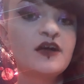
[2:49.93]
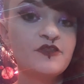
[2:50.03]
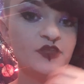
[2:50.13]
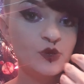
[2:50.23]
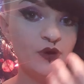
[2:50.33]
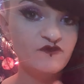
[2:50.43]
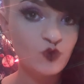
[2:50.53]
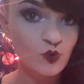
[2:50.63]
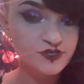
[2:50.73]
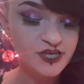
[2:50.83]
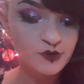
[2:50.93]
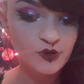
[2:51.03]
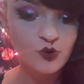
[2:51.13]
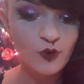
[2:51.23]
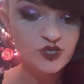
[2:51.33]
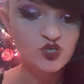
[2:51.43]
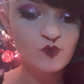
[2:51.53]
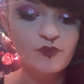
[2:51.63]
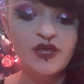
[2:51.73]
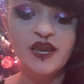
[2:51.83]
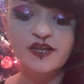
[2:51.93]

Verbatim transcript: I think you have goals that you are going to meet